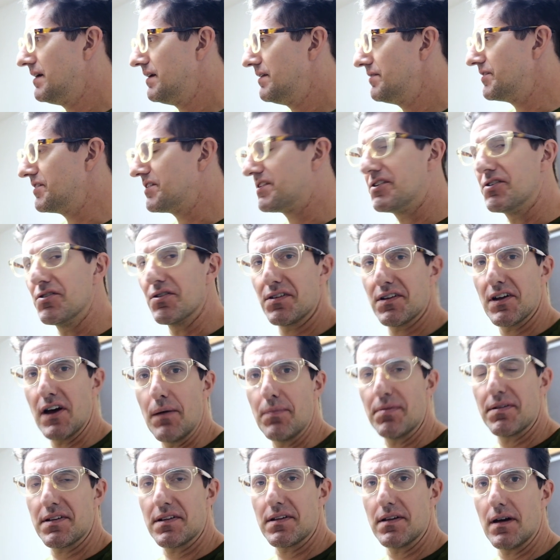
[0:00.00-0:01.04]
this juice
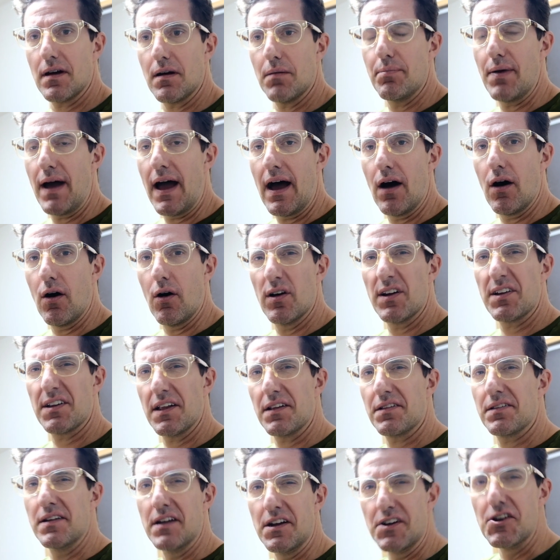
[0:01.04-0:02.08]
cup's it's
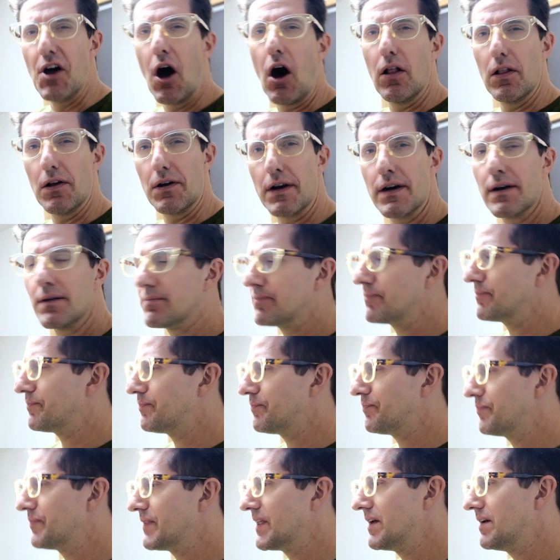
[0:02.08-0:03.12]
less than $1.
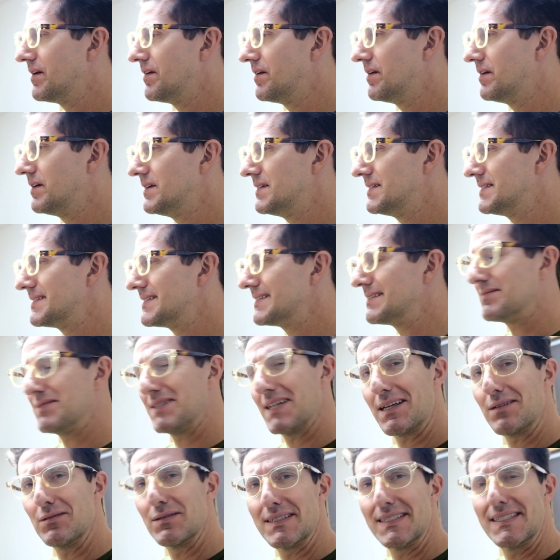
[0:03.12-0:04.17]
I
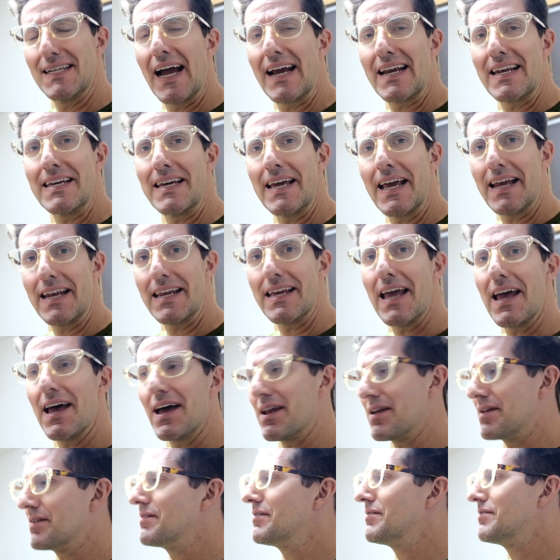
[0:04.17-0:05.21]
think it was 98
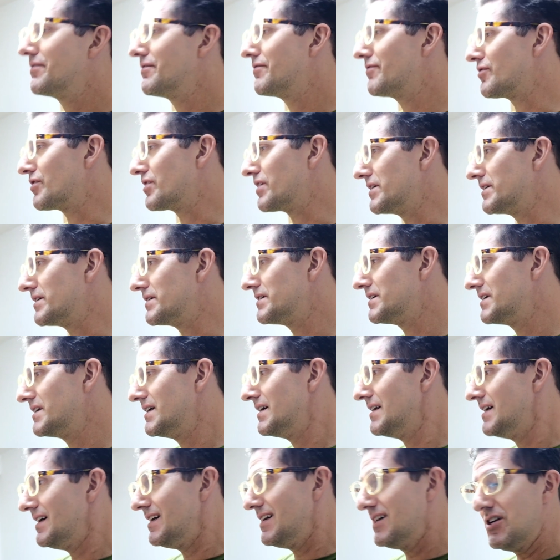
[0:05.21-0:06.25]
yen for a
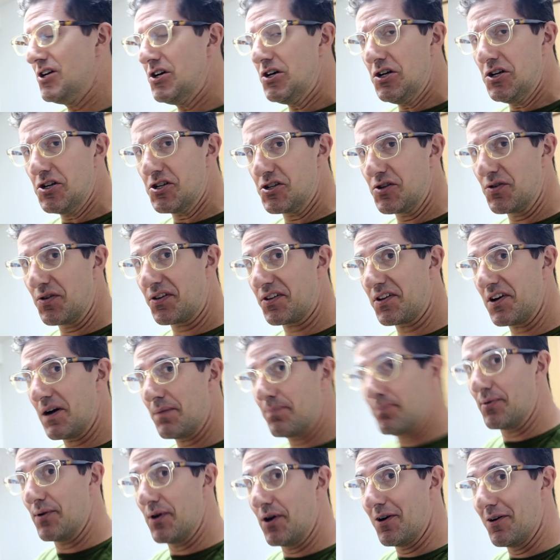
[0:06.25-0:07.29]
juice
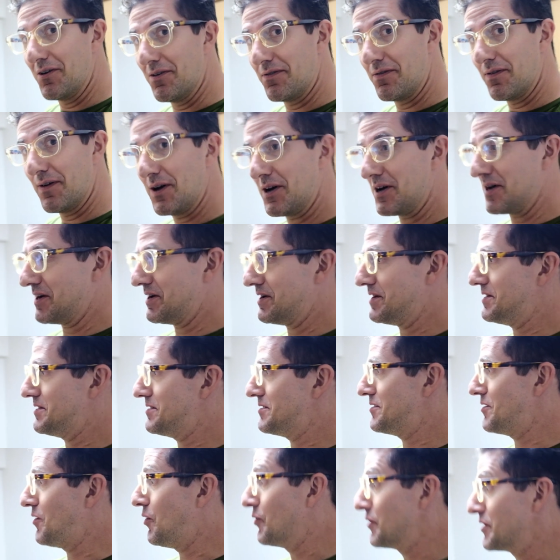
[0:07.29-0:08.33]
cup of
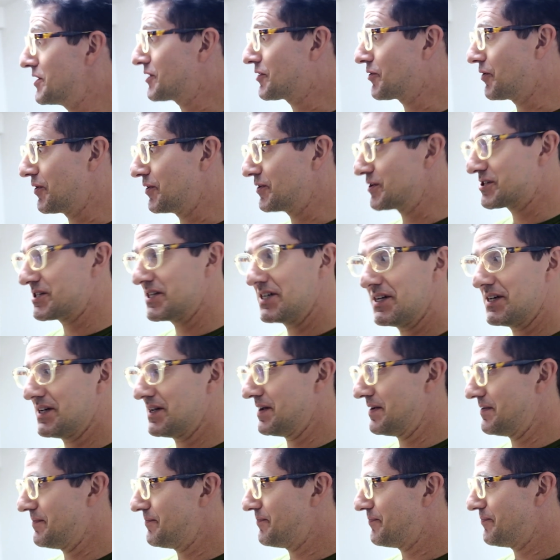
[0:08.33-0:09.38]
Onikoroshi
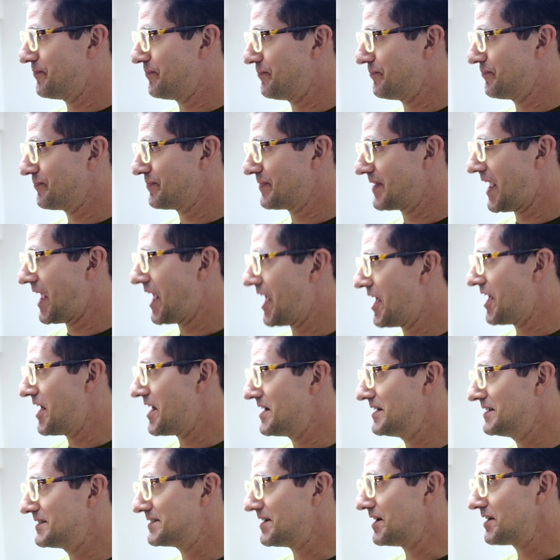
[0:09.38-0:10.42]

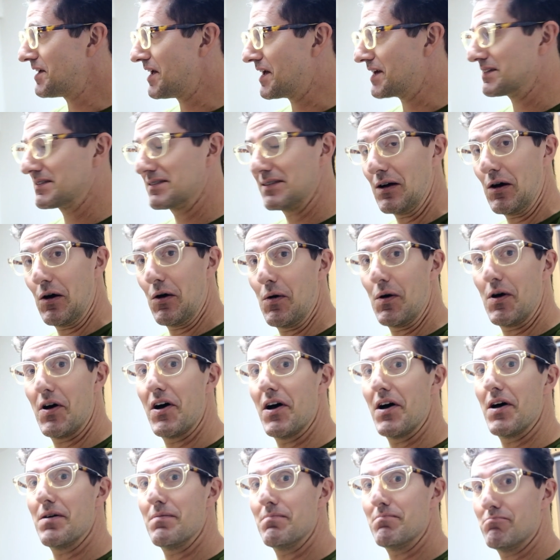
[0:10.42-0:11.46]
sake,
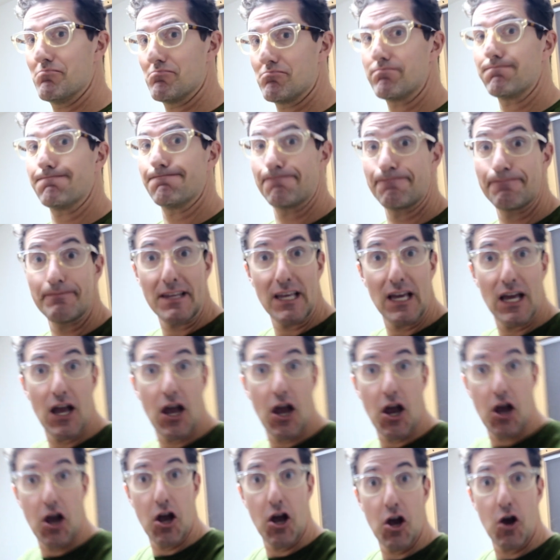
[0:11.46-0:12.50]
so
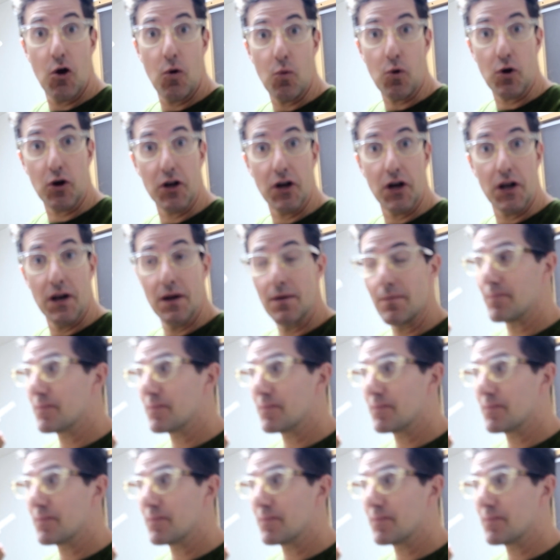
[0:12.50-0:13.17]
we're good.